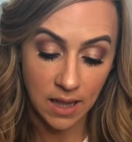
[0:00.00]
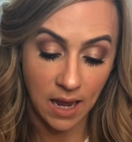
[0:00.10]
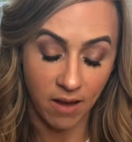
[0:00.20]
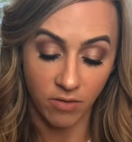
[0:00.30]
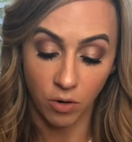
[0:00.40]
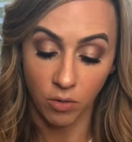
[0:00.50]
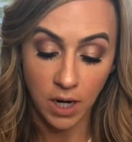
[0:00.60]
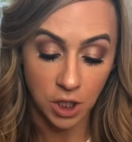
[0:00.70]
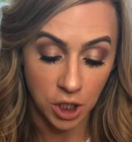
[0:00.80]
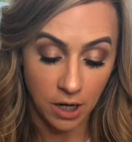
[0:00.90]
have a
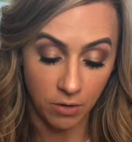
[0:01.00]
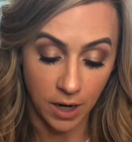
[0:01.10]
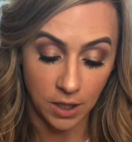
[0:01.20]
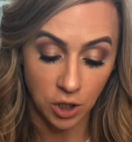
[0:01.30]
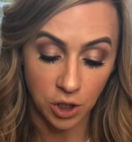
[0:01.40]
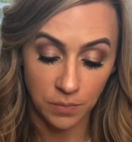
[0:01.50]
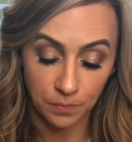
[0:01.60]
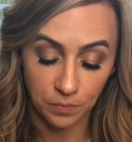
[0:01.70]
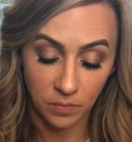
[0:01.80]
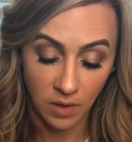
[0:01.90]
great shade range.
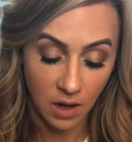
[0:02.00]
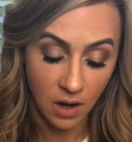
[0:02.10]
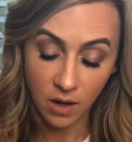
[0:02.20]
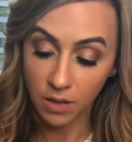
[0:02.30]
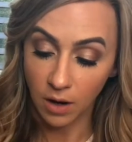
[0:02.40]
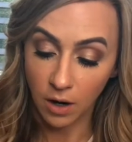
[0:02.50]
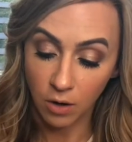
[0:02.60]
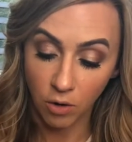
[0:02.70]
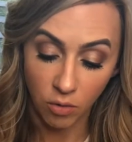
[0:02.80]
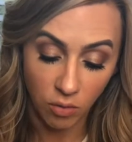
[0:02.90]
They're
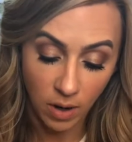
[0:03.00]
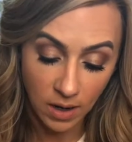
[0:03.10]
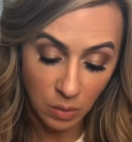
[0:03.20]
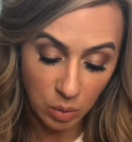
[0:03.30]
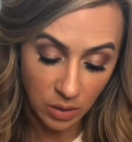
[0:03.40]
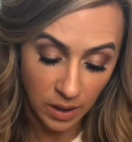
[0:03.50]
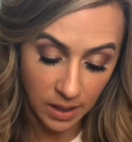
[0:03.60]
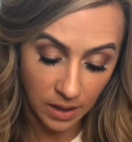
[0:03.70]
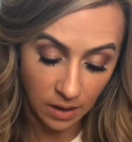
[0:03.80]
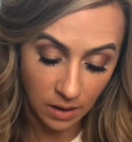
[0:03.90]

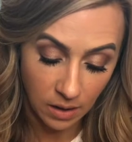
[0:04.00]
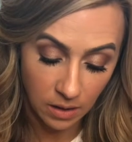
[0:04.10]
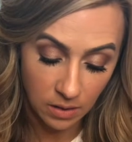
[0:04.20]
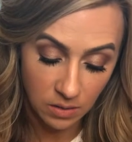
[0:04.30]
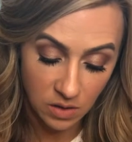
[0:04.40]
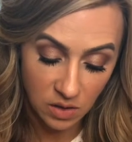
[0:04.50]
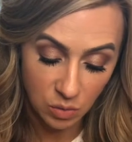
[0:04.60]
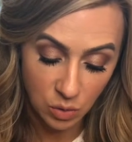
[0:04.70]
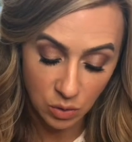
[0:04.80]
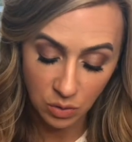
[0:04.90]
incredibly
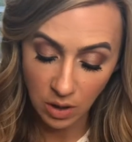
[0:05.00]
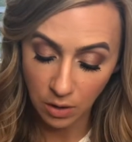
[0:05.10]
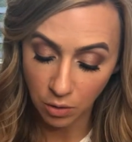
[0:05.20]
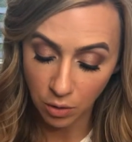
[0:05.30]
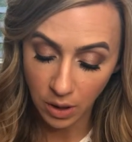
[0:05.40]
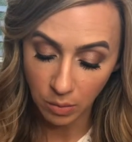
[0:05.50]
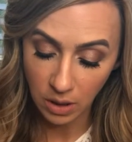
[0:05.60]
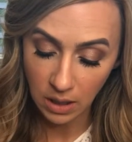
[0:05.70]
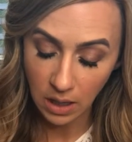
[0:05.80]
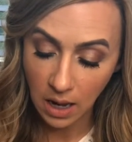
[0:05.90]
smooth and
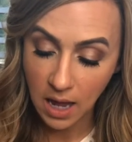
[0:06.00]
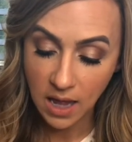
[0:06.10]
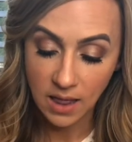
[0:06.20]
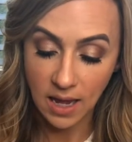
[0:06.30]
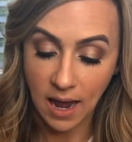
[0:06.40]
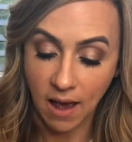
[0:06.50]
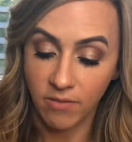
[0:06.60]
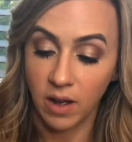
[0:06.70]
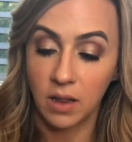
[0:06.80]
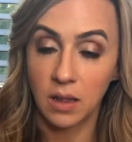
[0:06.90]
creamy. They
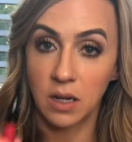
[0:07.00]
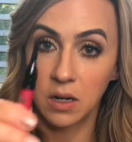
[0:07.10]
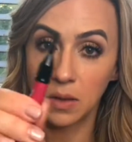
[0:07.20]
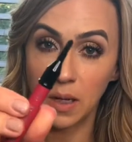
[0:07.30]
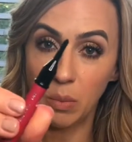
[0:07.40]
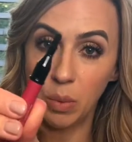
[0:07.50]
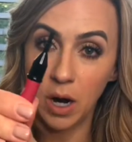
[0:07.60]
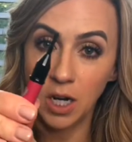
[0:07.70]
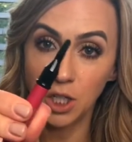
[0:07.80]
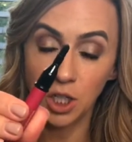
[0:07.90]
have a little lip
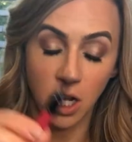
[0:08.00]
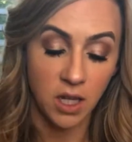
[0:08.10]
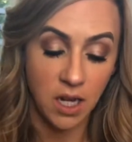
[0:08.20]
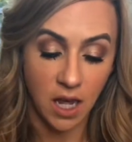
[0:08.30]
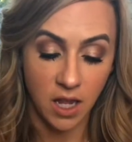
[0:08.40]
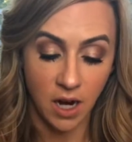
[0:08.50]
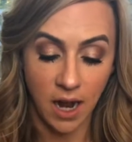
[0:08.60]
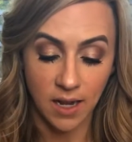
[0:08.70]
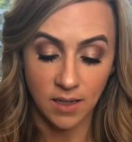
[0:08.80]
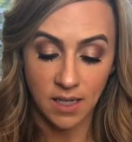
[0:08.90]
brush on the other
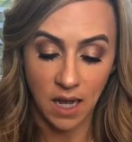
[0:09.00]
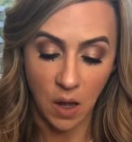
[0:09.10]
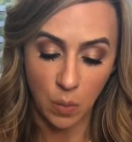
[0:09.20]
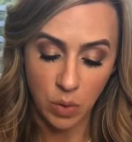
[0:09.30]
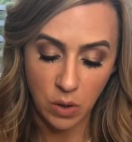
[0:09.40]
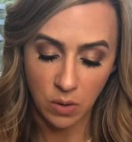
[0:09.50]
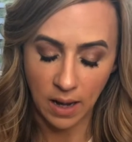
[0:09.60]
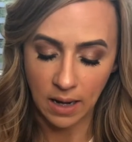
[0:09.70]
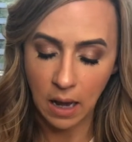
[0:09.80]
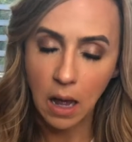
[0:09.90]
end to help you
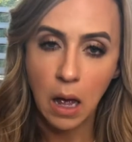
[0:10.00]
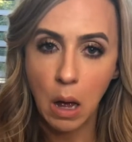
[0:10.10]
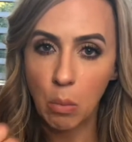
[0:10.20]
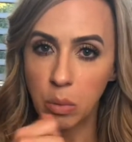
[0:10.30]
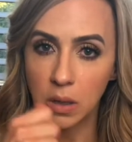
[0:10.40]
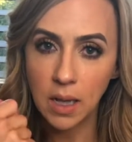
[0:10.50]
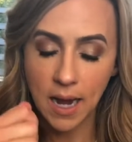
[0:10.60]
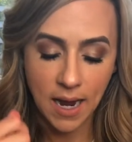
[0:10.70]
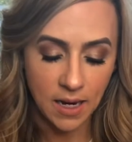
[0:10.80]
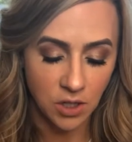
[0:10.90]
like
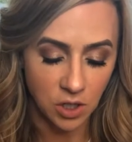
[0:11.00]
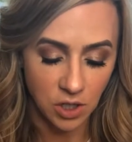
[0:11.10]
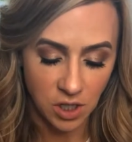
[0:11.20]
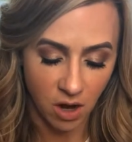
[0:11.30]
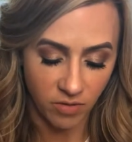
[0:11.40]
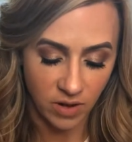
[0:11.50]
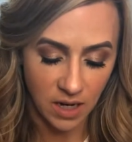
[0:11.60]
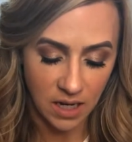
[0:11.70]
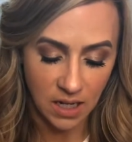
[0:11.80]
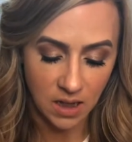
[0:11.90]
blend or soften
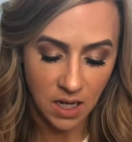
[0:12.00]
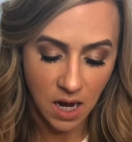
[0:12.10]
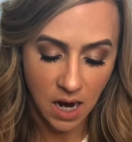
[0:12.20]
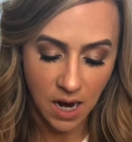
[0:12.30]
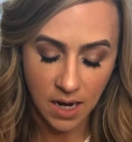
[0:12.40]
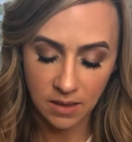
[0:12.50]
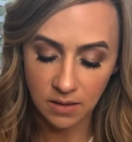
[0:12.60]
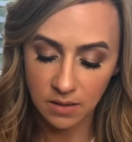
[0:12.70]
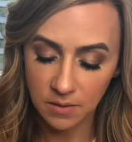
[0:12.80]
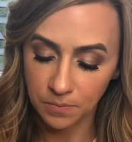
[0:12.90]
any
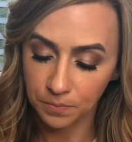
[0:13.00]
lines.